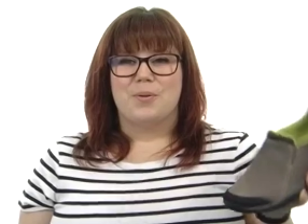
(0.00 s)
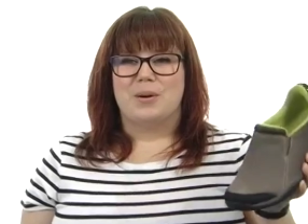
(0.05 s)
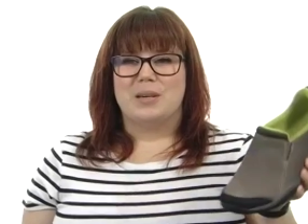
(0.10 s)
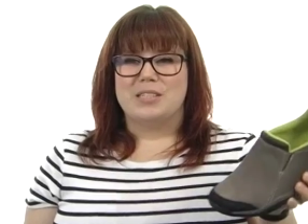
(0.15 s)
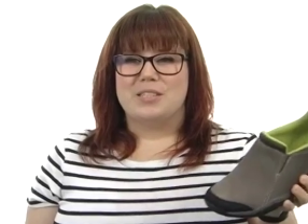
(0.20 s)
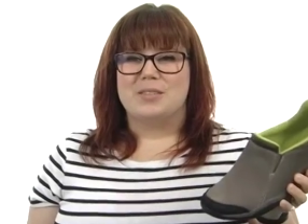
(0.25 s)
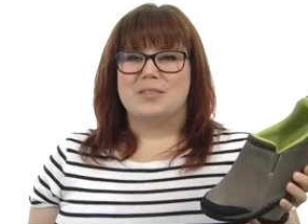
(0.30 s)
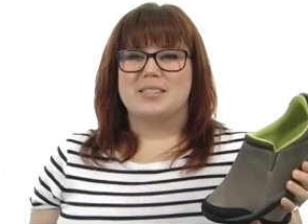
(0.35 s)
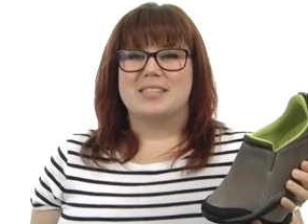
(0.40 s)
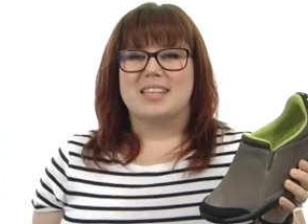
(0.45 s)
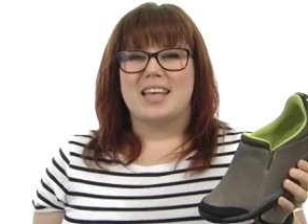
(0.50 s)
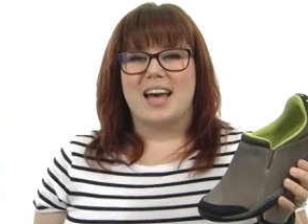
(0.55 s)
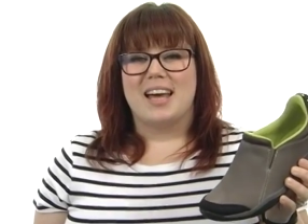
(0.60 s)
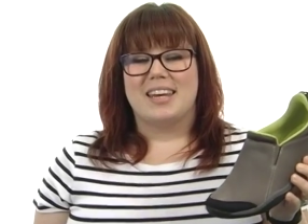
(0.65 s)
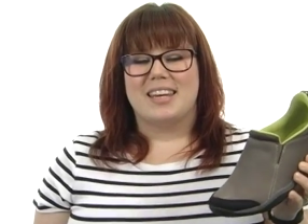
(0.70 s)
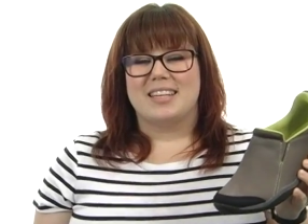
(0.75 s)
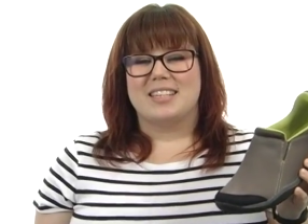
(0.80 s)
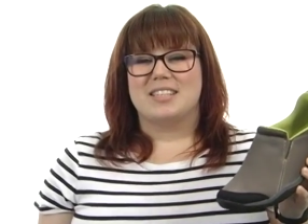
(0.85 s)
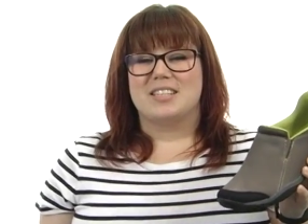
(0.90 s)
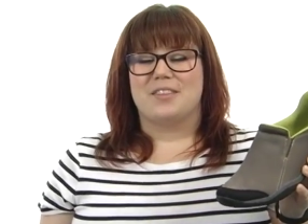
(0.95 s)
Once you
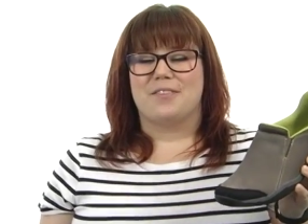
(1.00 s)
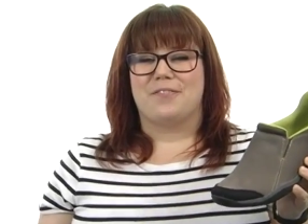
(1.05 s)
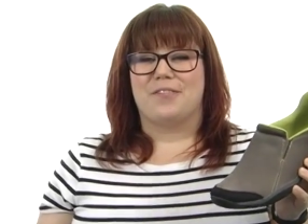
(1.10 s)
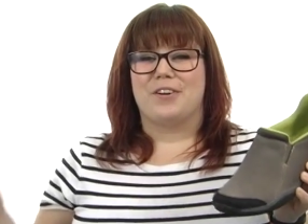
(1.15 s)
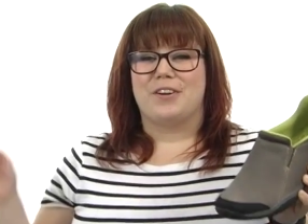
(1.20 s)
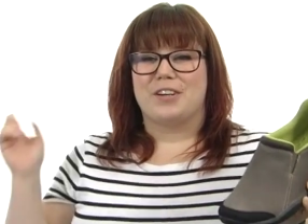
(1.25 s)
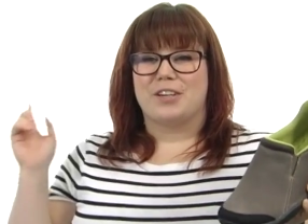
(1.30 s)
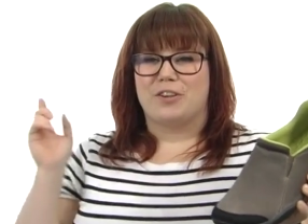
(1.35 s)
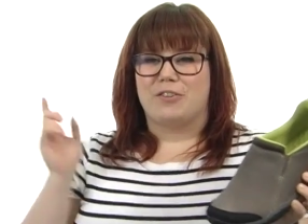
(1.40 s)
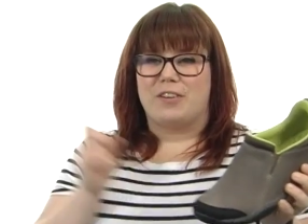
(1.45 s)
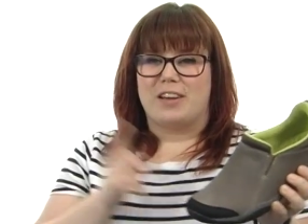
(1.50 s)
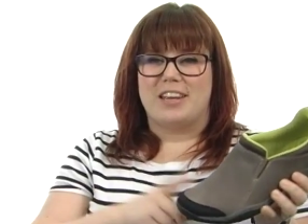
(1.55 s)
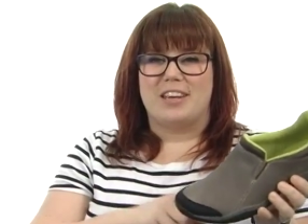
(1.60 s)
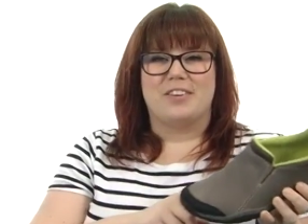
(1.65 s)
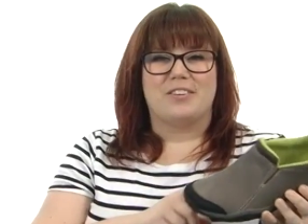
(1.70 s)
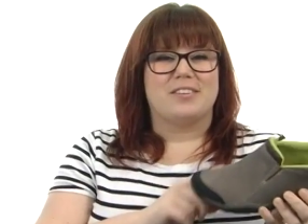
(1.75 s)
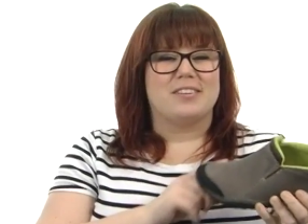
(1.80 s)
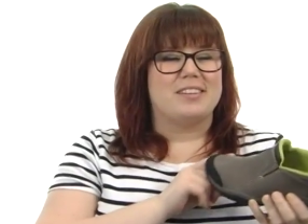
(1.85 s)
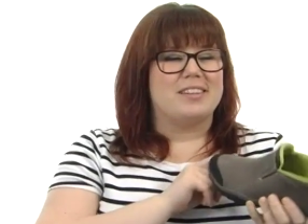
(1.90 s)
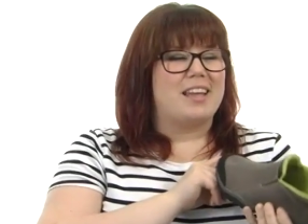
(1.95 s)
slide into the Verdict
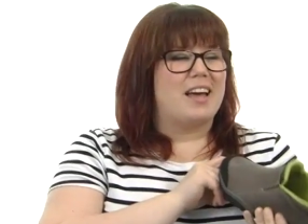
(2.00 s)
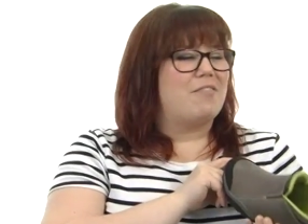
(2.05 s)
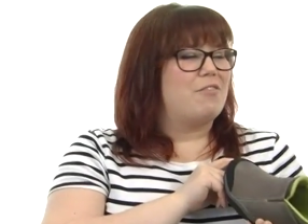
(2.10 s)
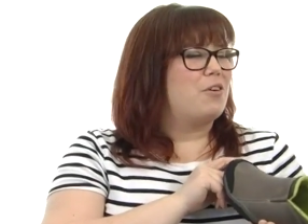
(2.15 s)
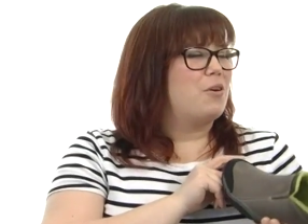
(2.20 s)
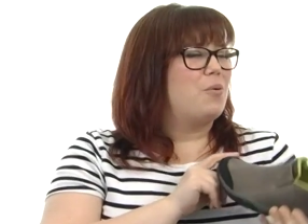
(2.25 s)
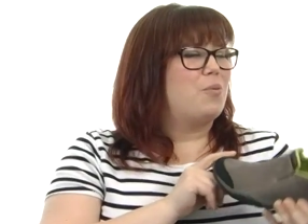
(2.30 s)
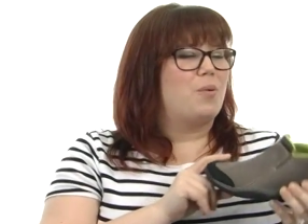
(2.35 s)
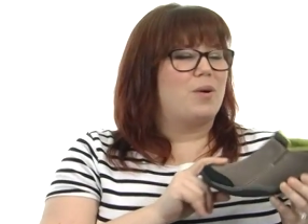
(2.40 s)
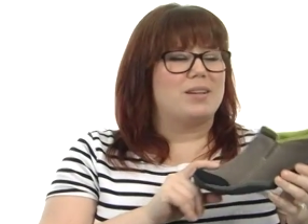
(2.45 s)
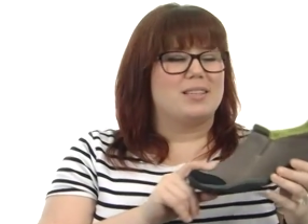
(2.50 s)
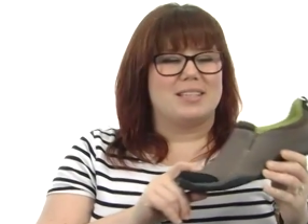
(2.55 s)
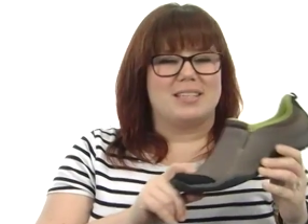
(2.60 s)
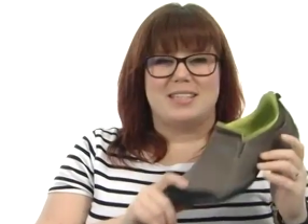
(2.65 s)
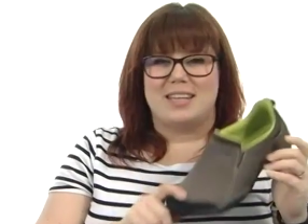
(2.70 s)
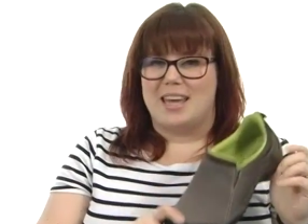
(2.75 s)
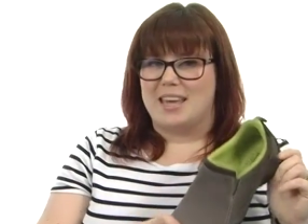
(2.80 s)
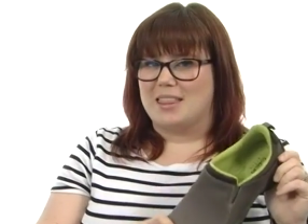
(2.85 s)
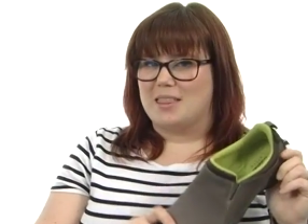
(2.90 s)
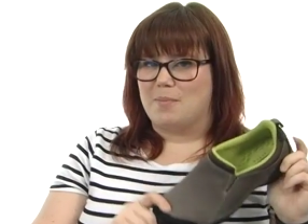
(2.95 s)
Green, you'll never want
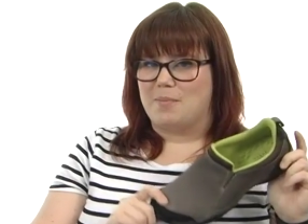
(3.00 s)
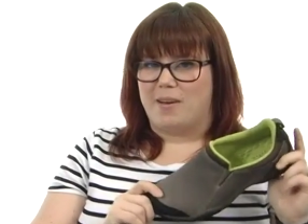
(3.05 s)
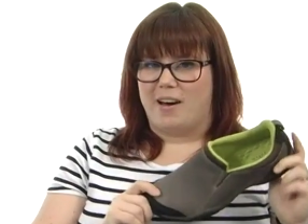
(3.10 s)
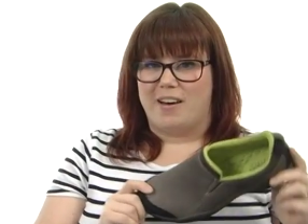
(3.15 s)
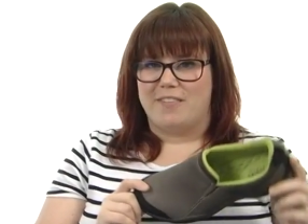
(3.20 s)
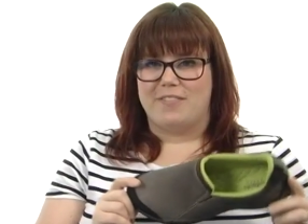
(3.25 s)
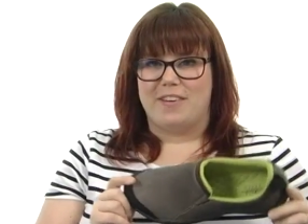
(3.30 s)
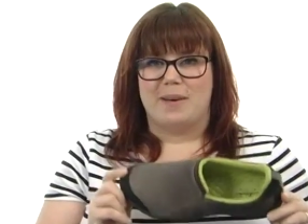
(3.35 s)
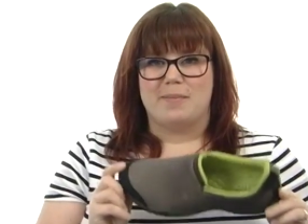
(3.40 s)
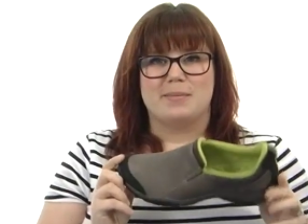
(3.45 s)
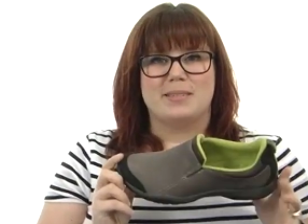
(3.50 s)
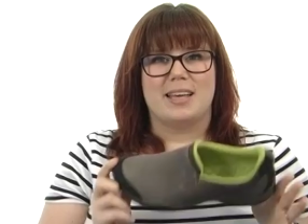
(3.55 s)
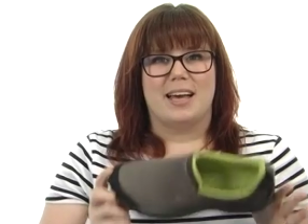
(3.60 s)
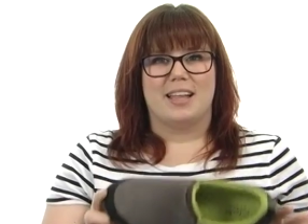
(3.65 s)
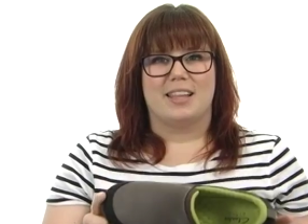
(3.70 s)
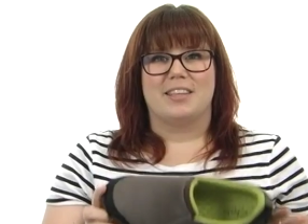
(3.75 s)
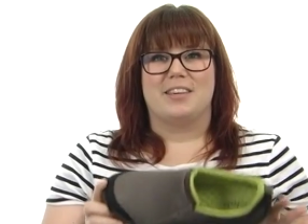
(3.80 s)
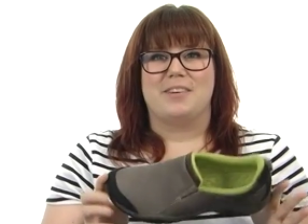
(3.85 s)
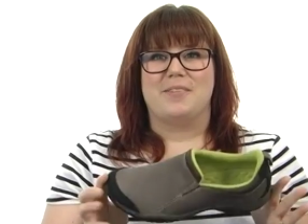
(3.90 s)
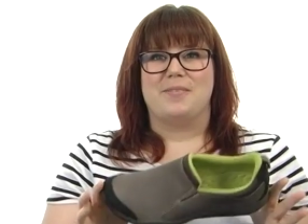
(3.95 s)
to take them off. I'm
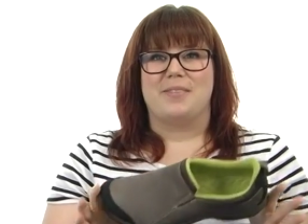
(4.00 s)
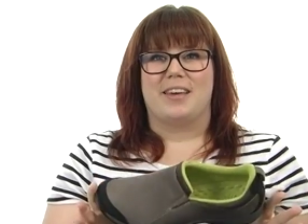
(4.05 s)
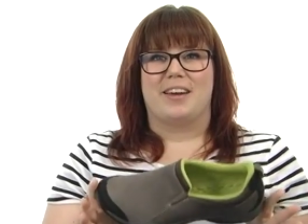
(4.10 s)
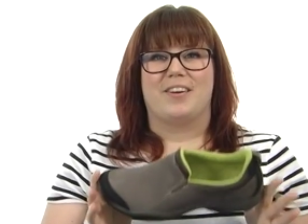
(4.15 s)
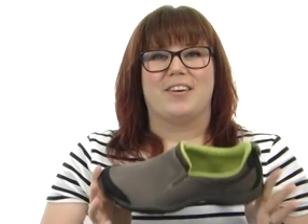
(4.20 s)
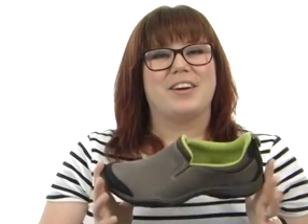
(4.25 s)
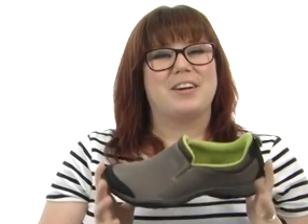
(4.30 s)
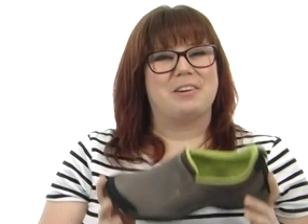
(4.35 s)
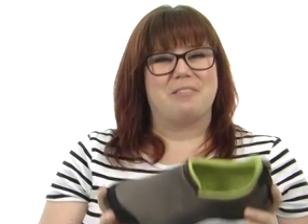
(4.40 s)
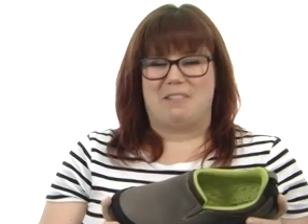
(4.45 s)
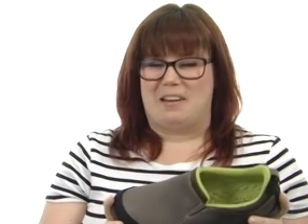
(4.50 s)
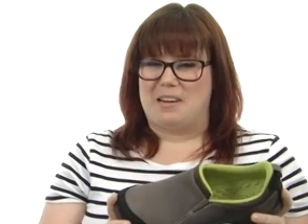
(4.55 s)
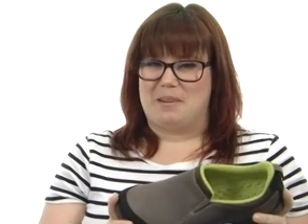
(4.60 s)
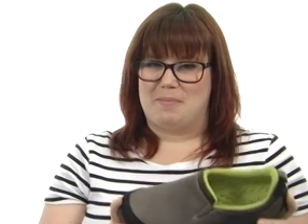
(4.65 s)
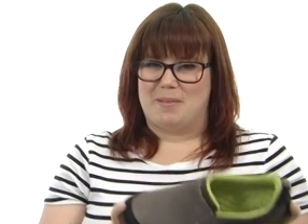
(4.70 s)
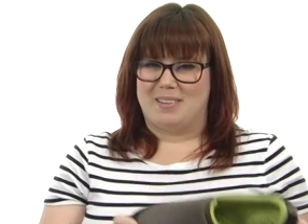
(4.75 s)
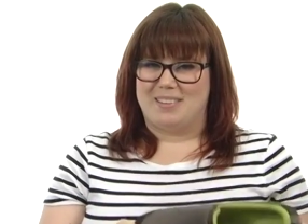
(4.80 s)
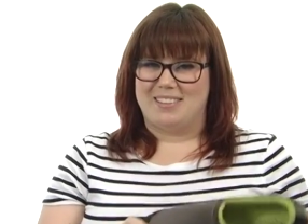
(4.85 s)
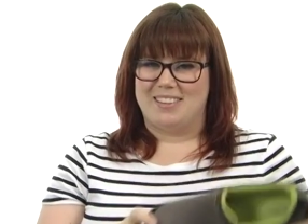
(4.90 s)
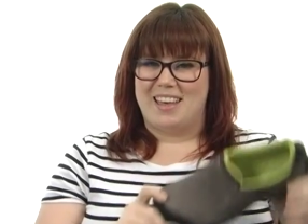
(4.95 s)
telling you, they're
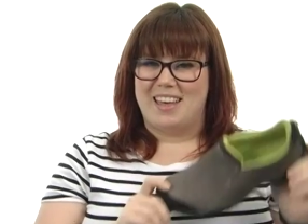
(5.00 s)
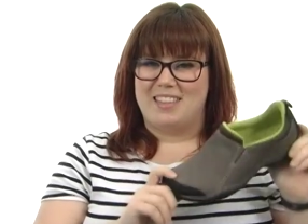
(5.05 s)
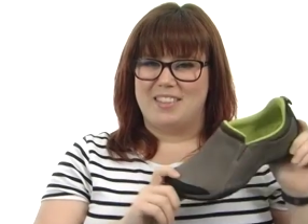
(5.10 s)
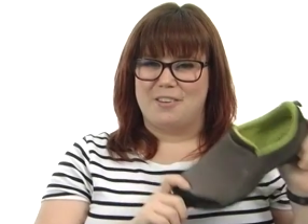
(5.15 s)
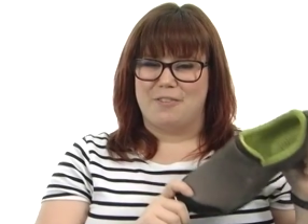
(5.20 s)
incredible.